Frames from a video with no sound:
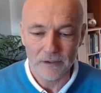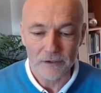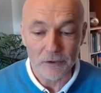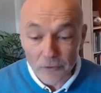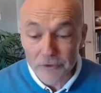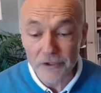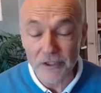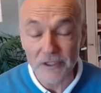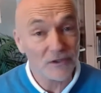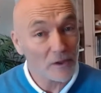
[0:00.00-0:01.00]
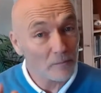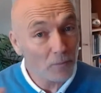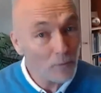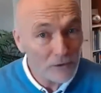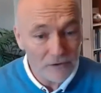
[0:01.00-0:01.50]
The other things,
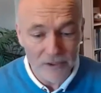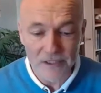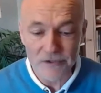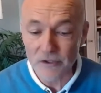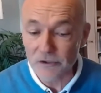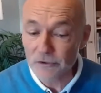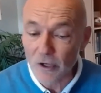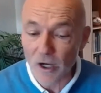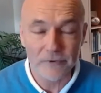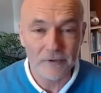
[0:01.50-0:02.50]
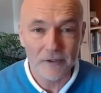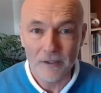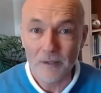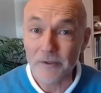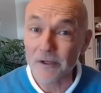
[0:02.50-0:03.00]
important things, got dropped
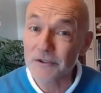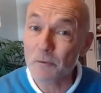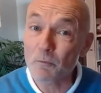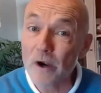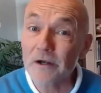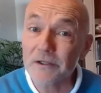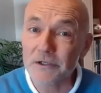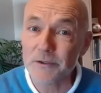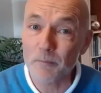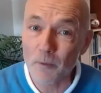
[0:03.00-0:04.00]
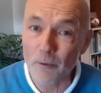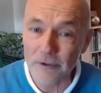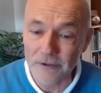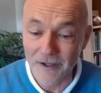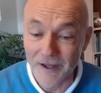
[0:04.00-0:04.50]
because they weren't as
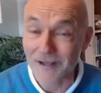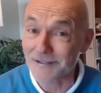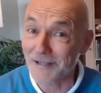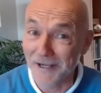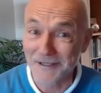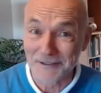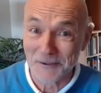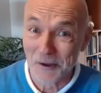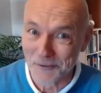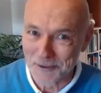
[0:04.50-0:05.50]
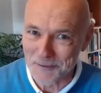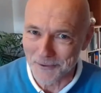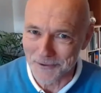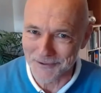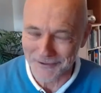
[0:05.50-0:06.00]
important as getting to know this
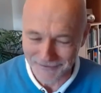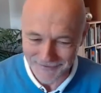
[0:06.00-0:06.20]
person.